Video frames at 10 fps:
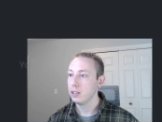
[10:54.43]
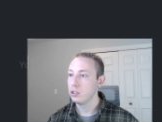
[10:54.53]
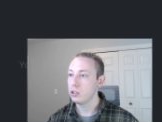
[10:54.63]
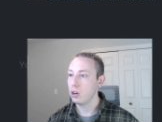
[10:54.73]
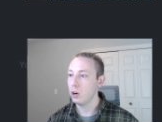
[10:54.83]

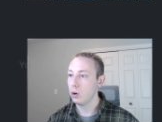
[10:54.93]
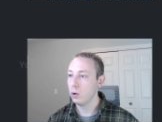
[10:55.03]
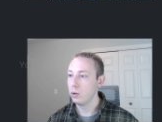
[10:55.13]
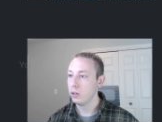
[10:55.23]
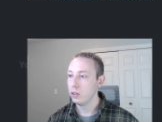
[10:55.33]

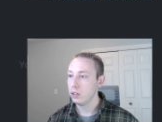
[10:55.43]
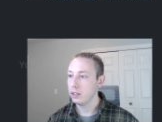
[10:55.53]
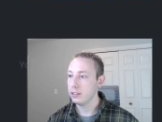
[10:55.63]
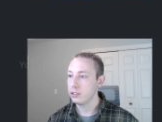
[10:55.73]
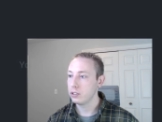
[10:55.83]
So
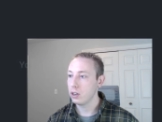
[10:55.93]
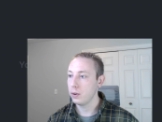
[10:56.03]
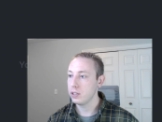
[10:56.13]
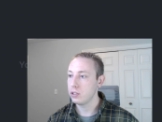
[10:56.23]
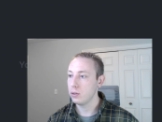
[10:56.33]
let's just go
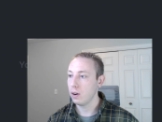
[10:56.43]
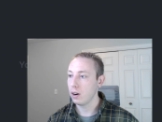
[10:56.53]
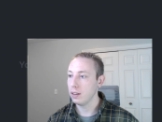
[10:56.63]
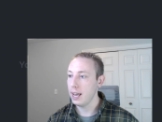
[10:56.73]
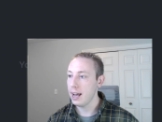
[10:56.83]
into
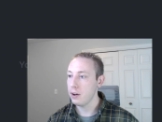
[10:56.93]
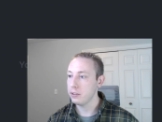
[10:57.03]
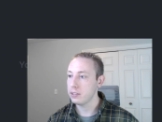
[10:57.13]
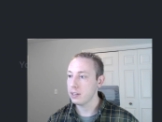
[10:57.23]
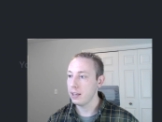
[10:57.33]
our
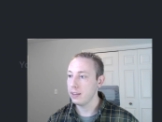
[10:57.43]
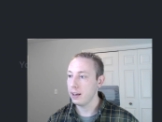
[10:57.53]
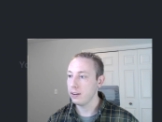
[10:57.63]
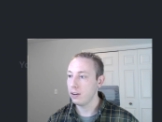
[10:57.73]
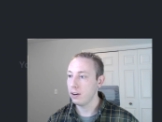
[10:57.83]
layouts and
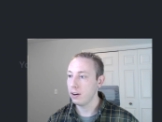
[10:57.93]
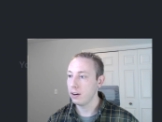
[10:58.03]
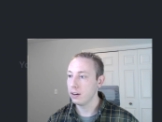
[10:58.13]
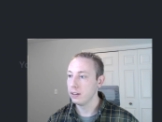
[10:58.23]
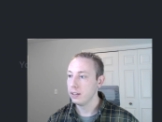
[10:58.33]
then
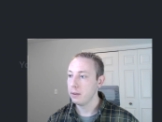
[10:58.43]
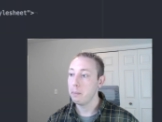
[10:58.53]
our